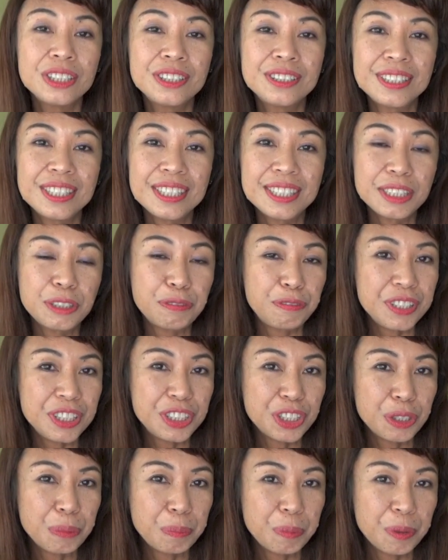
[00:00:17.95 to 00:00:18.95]
Today's
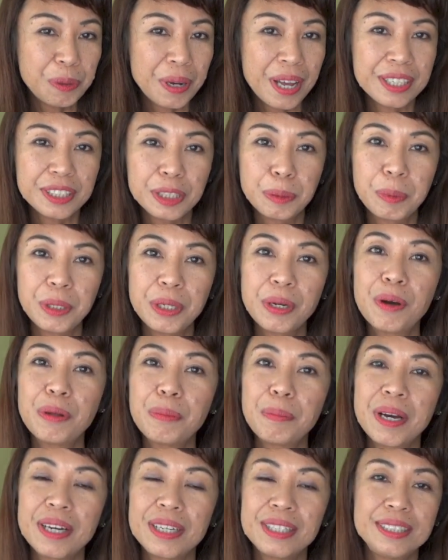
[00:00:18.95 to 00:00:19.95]
featured book has been on
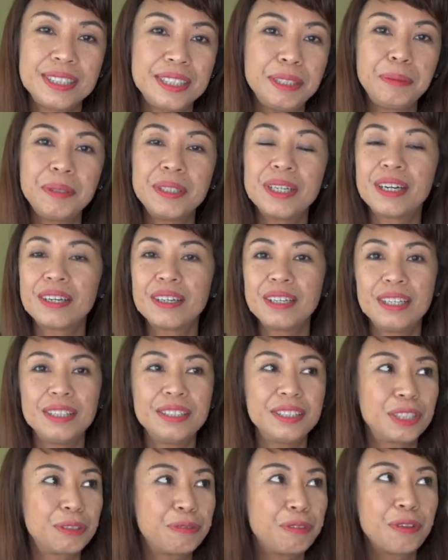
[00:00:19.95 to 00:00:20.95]
my TBR
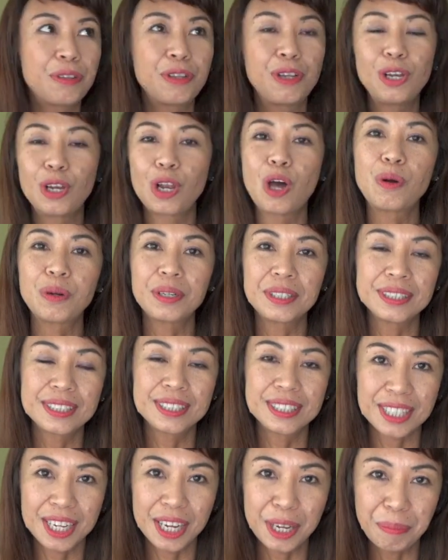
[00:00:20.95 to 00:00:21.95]
list for the
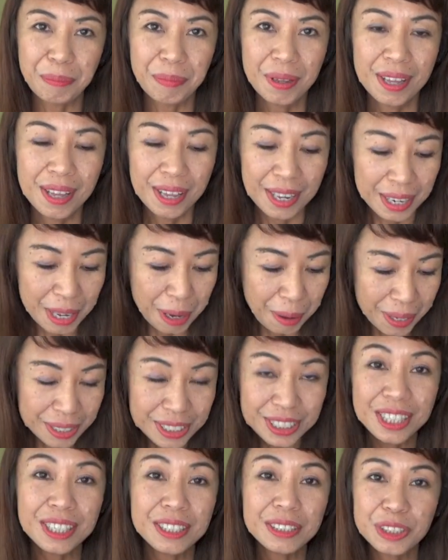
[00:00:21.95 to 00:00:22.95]
longest time. Now, I
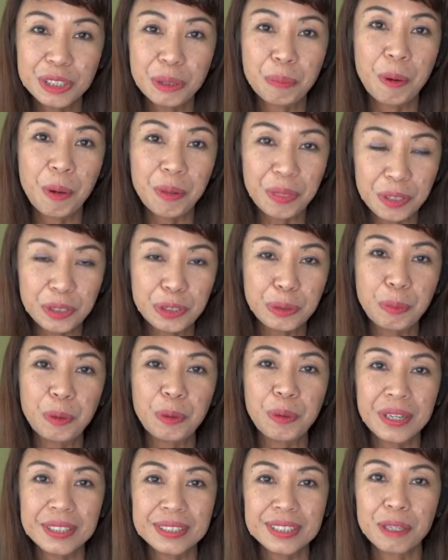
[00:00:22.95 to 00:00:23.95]
chanced upon this
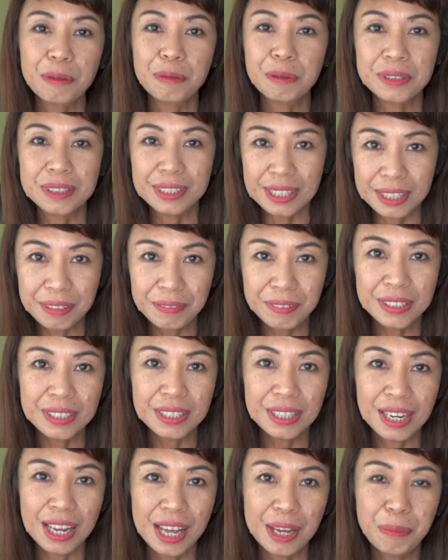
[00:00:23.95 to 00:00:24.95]
book as I was leaving
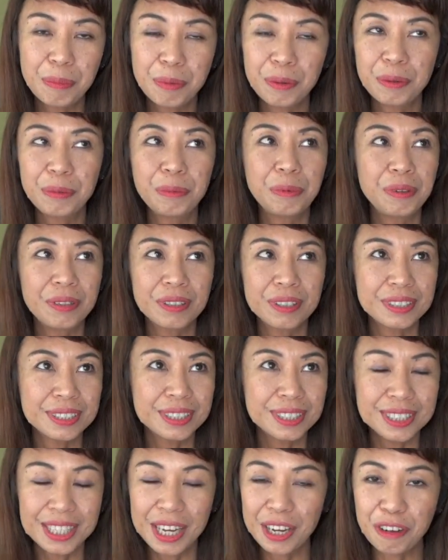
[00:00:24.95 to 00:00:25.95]
the library with a
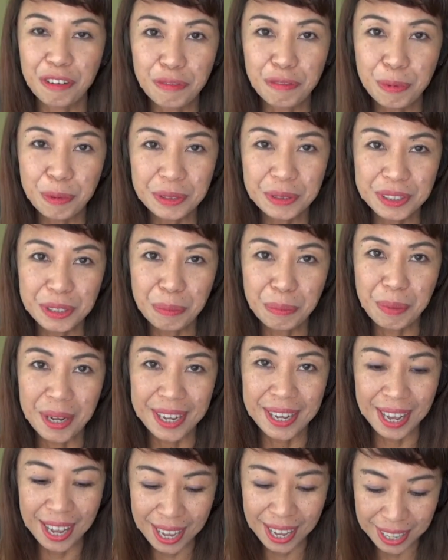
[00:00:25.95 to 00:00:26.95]
stack of books in my
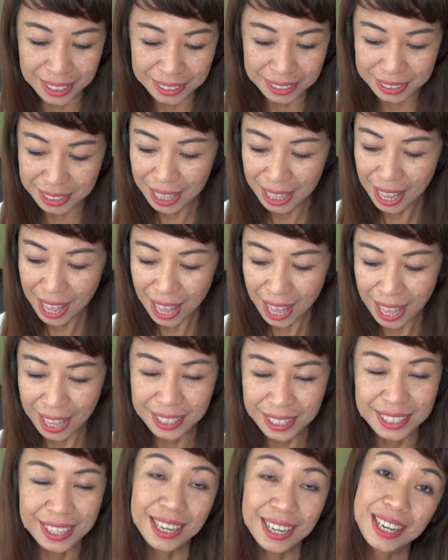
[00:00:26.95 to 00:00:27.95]
hands,
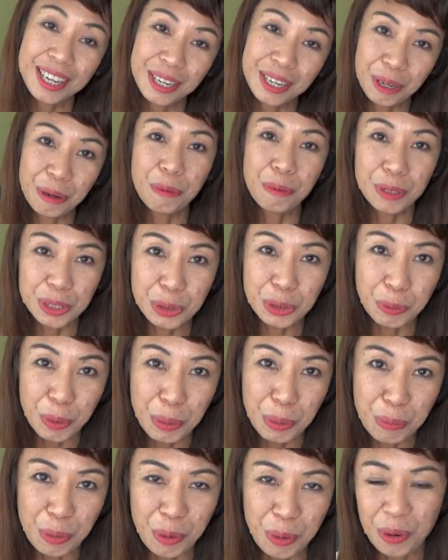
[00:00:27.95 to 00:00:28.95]
and hey, what's
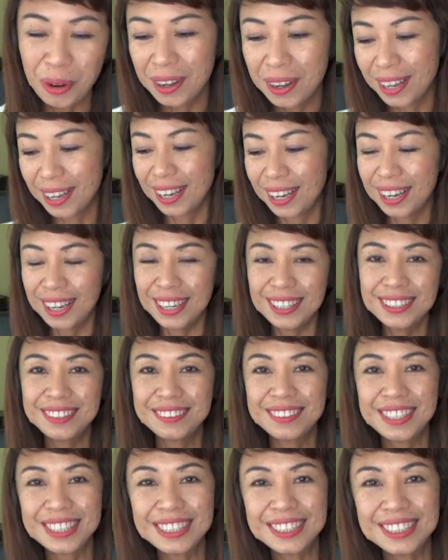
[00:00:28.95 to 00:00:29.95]
one more? As
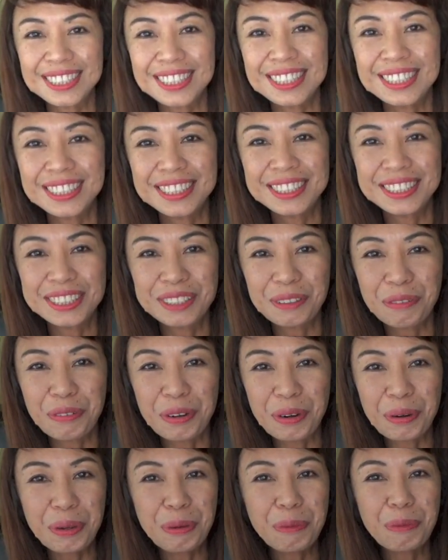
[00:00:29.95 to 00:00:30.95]
you can see, this is a
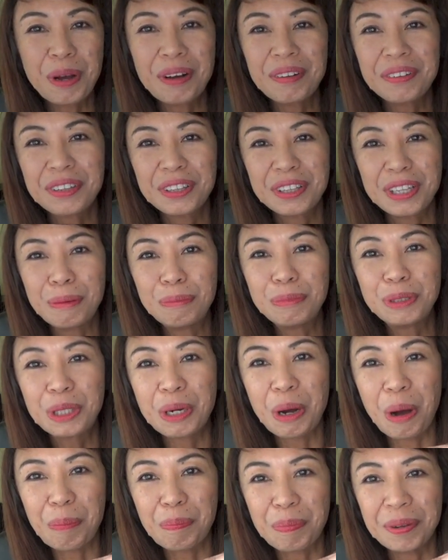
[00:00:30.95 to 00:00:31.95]
very well-thumbed
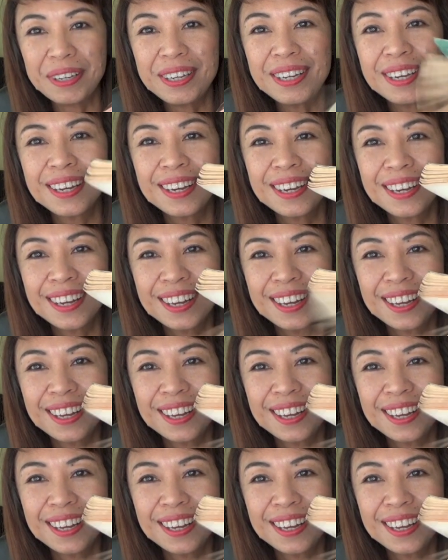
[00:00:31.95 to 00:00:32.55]
copy.